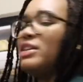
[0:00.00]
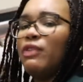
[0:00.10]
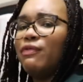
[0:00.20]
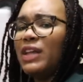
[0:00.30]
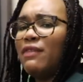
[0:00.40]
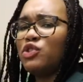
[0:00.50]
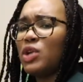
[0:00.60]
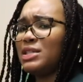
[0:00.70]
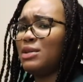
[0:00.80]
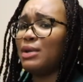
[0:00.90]
different flavors,
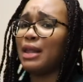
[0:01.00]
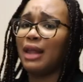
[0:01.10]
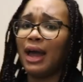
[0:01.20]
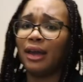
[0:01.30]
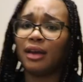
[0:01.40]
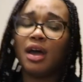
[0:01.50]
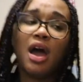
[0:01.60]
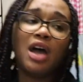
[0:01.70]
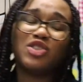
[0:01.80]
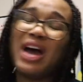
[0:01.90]
trying to see what I like.
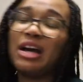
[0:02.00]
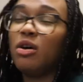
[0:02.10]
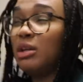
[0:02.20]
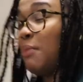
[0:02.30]
Tried golden